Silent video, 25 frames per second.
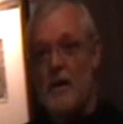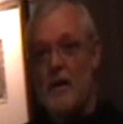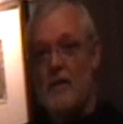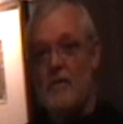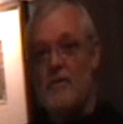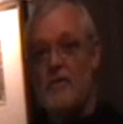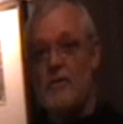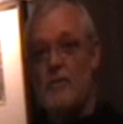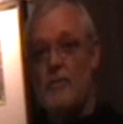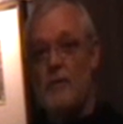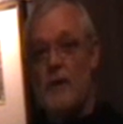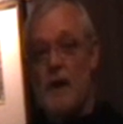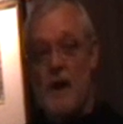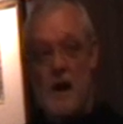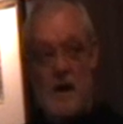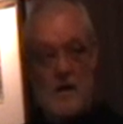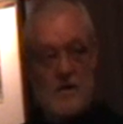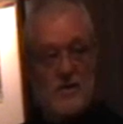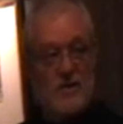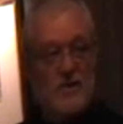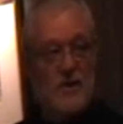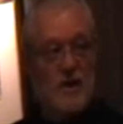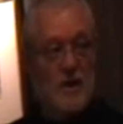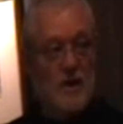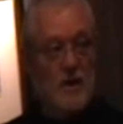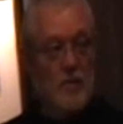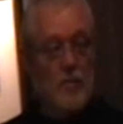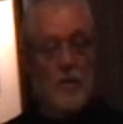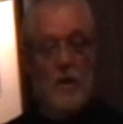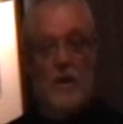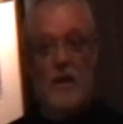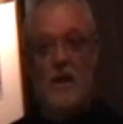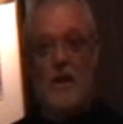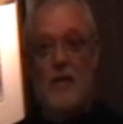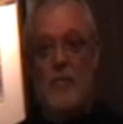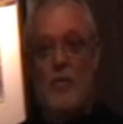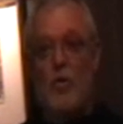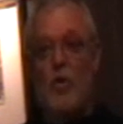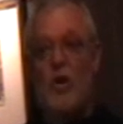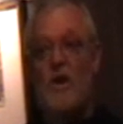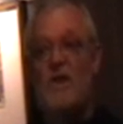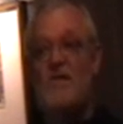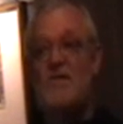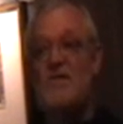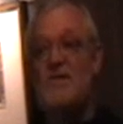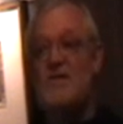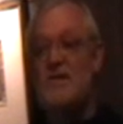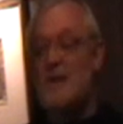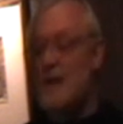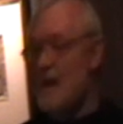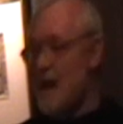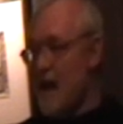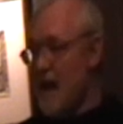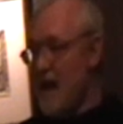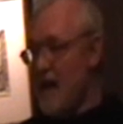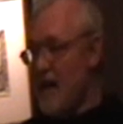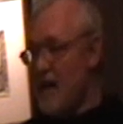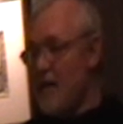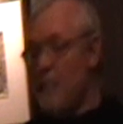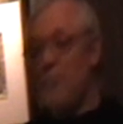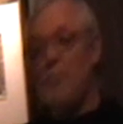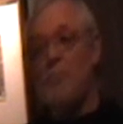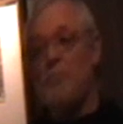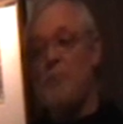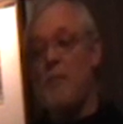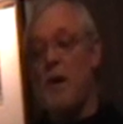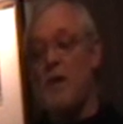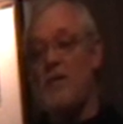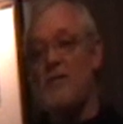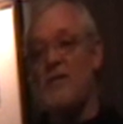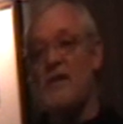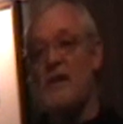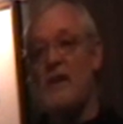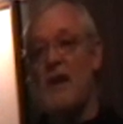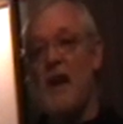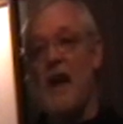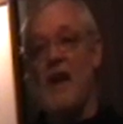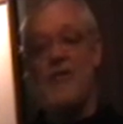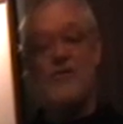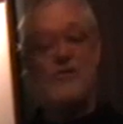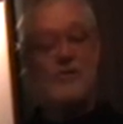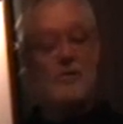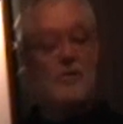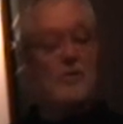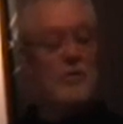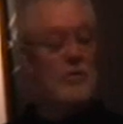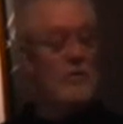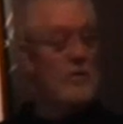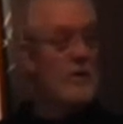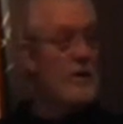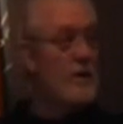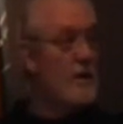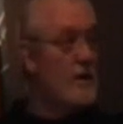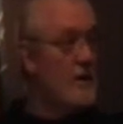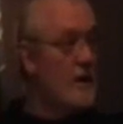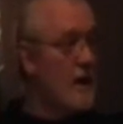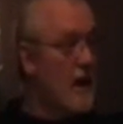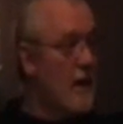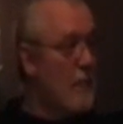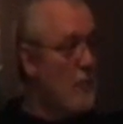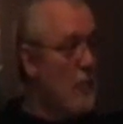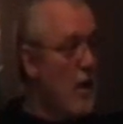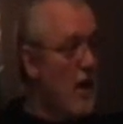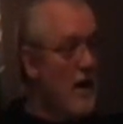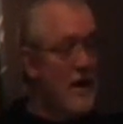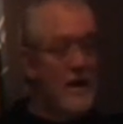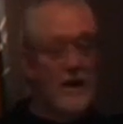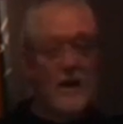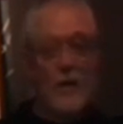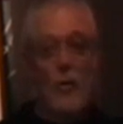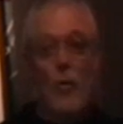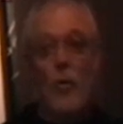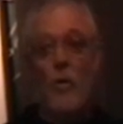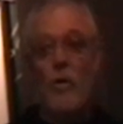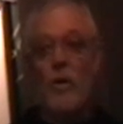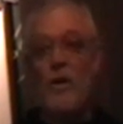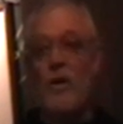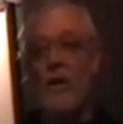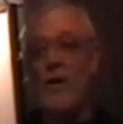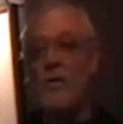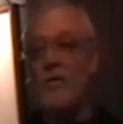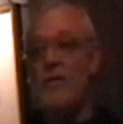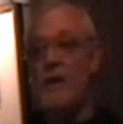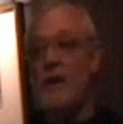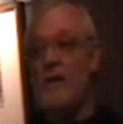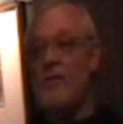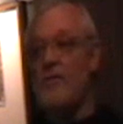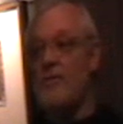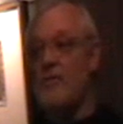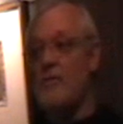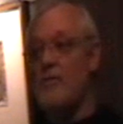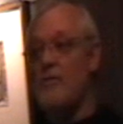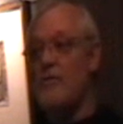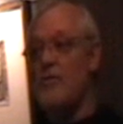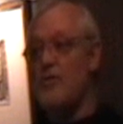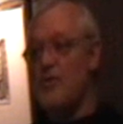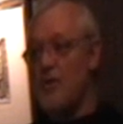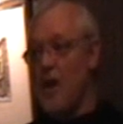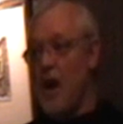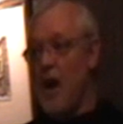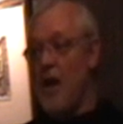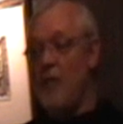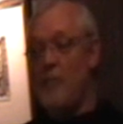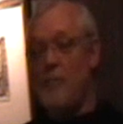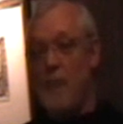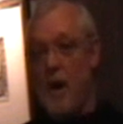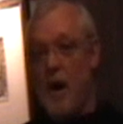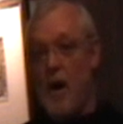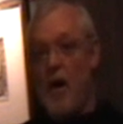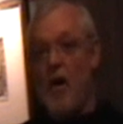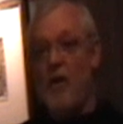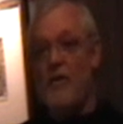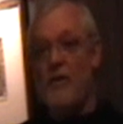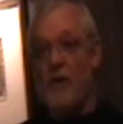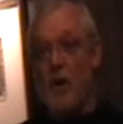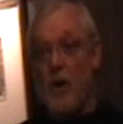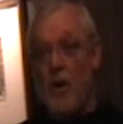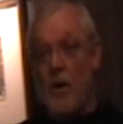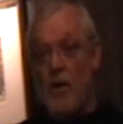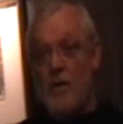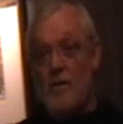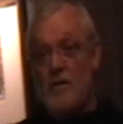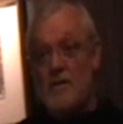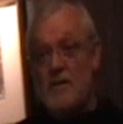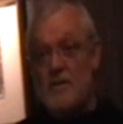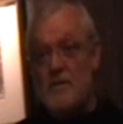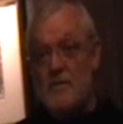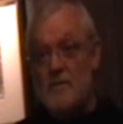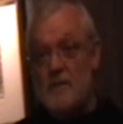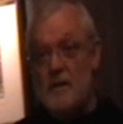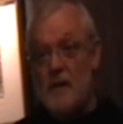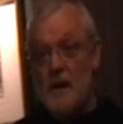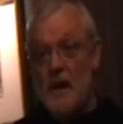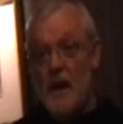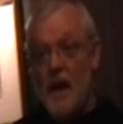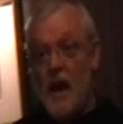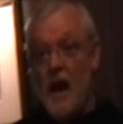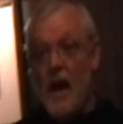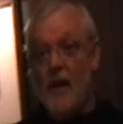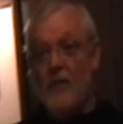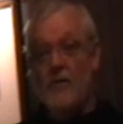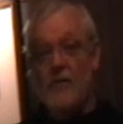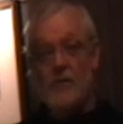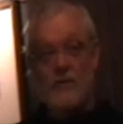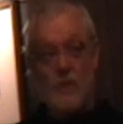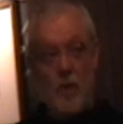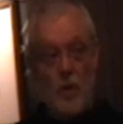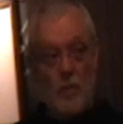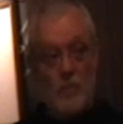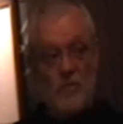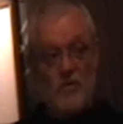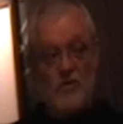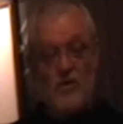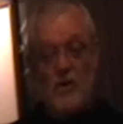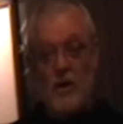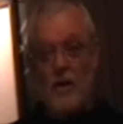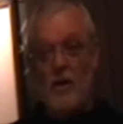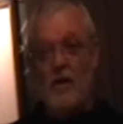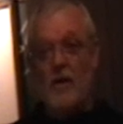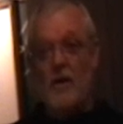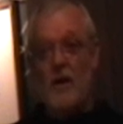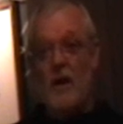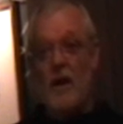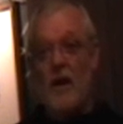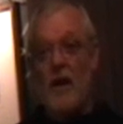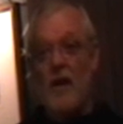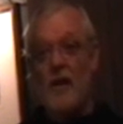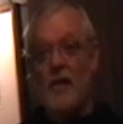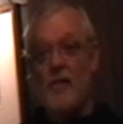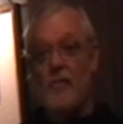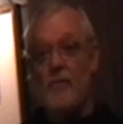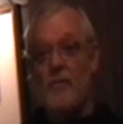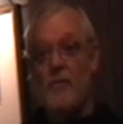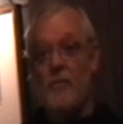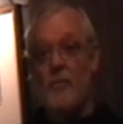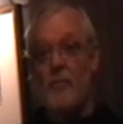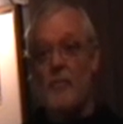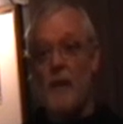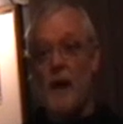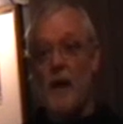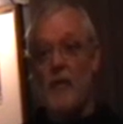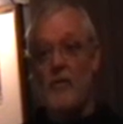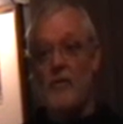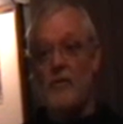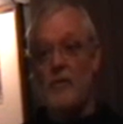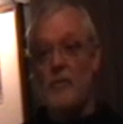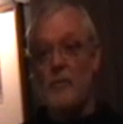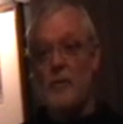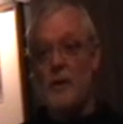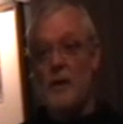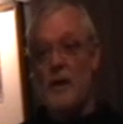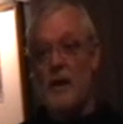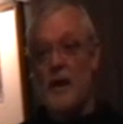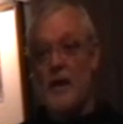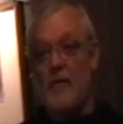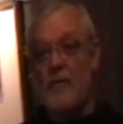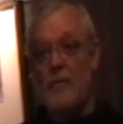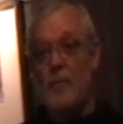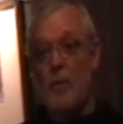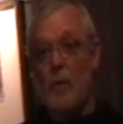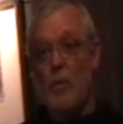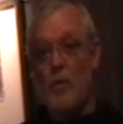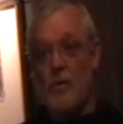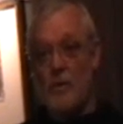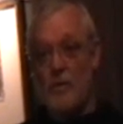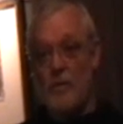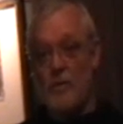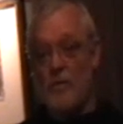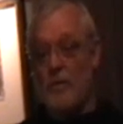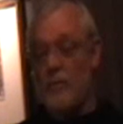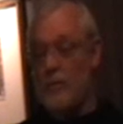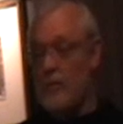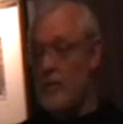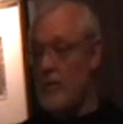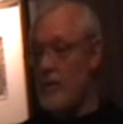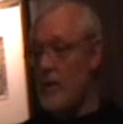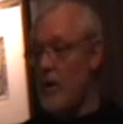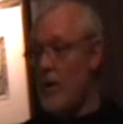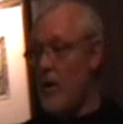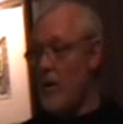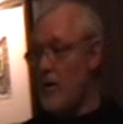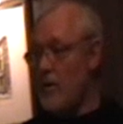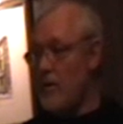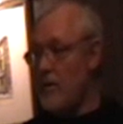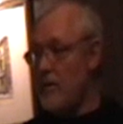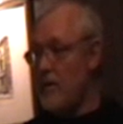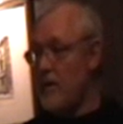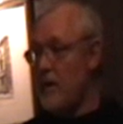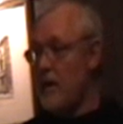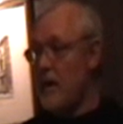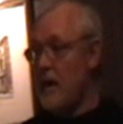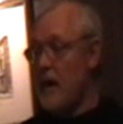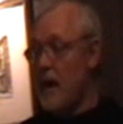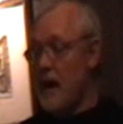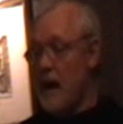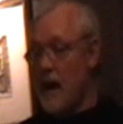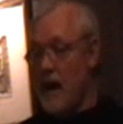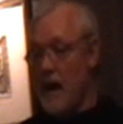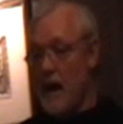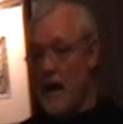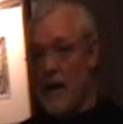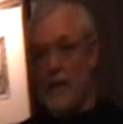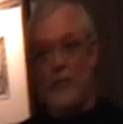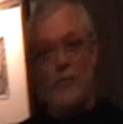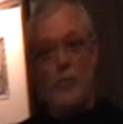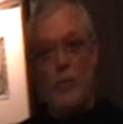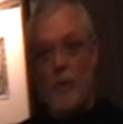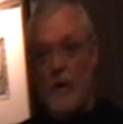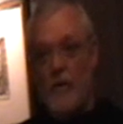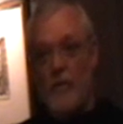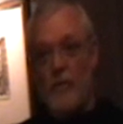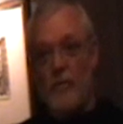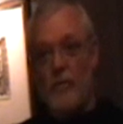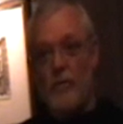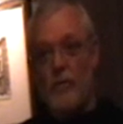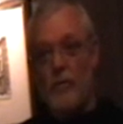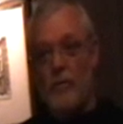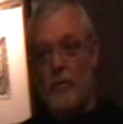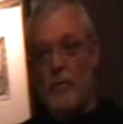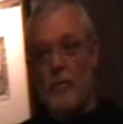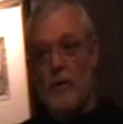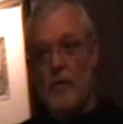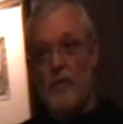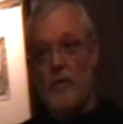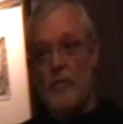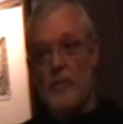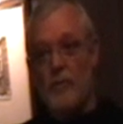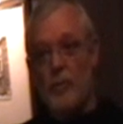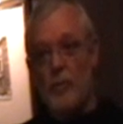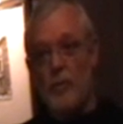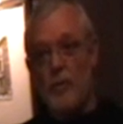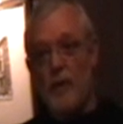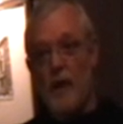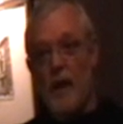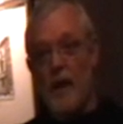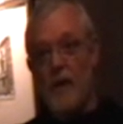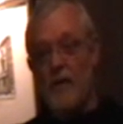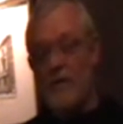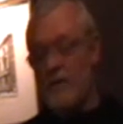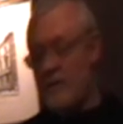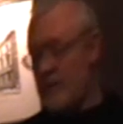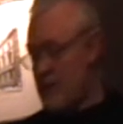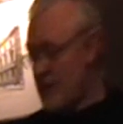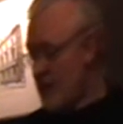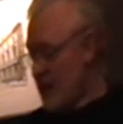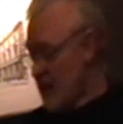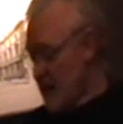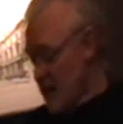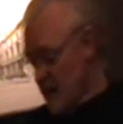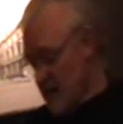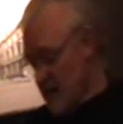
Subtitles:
until last year when Imerys and multinational mining organisations shut Par docks and stopped China clay from actually being exported through the docks. It's a wonderful, wonderful place.